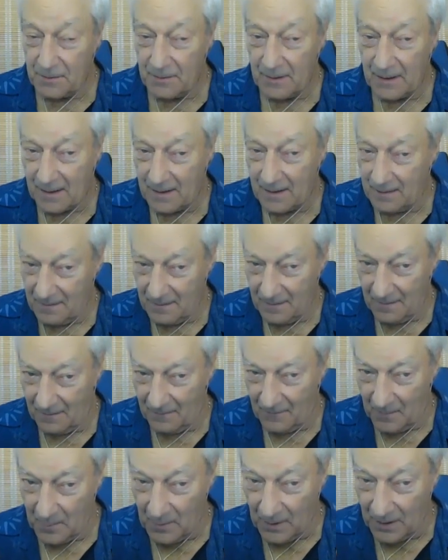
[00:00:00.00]
trick
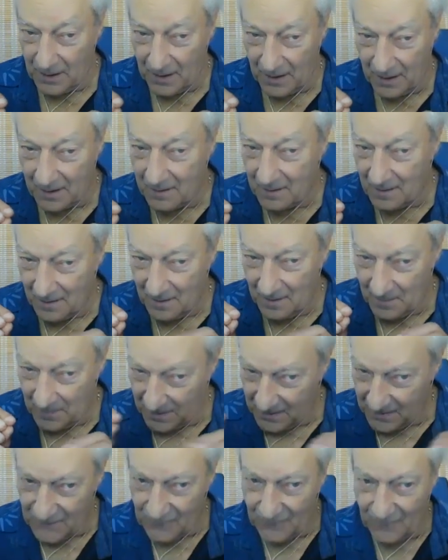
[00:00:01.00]
of emitting
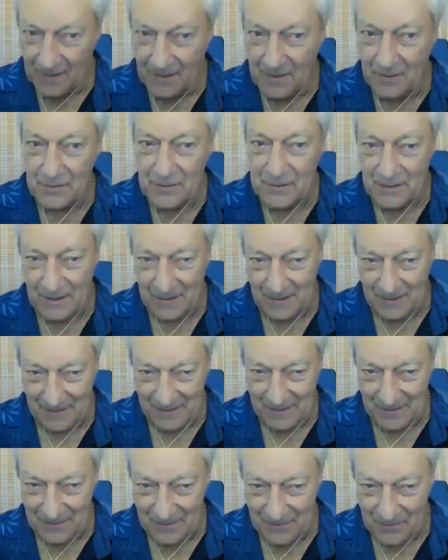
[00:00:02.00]
peaceful energy
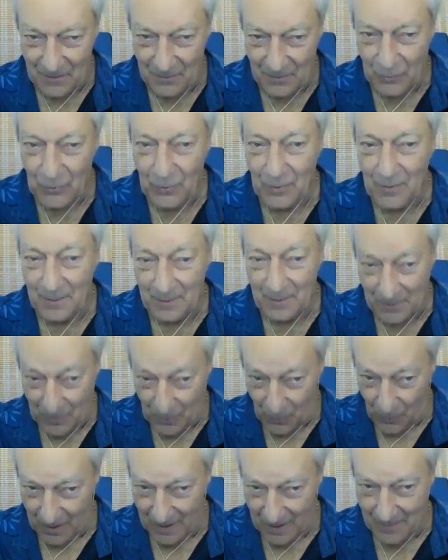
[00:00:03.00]
into the room to
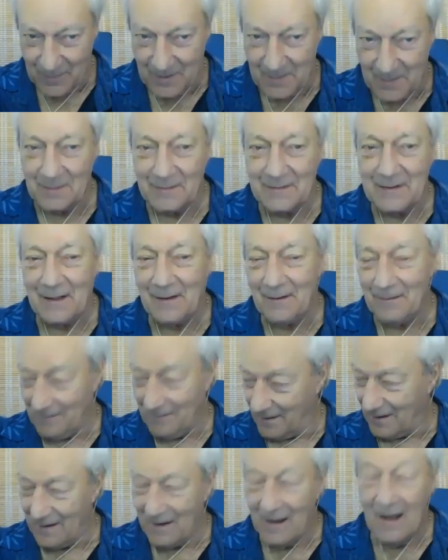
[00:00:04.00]
quiet people down,
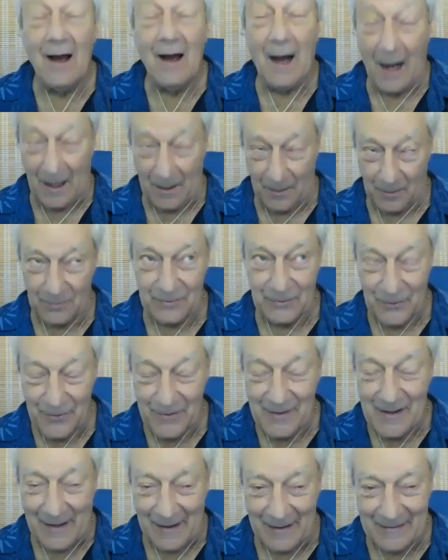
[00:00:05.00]
I will do
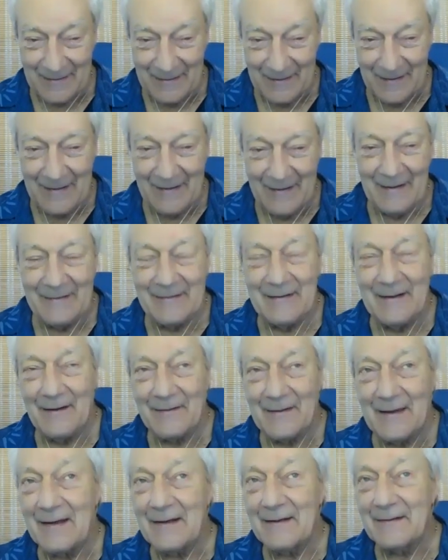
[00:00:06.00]
that. Yeah. Now
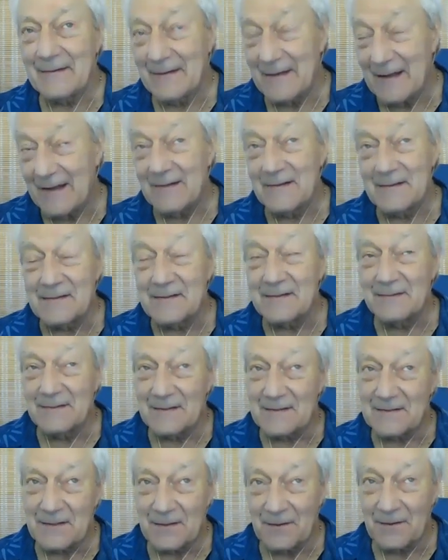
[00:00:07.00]
that that isn't
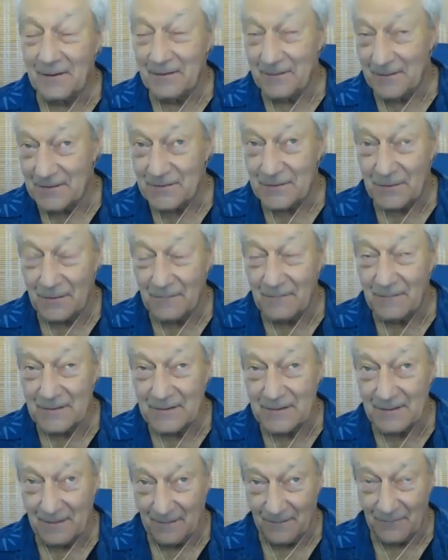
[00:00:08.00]
necessarily in the
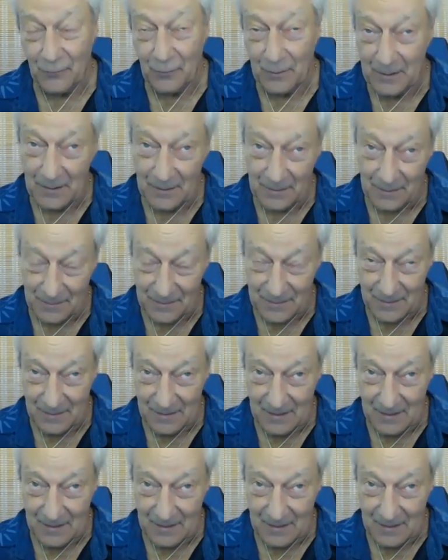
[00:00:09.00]
service of real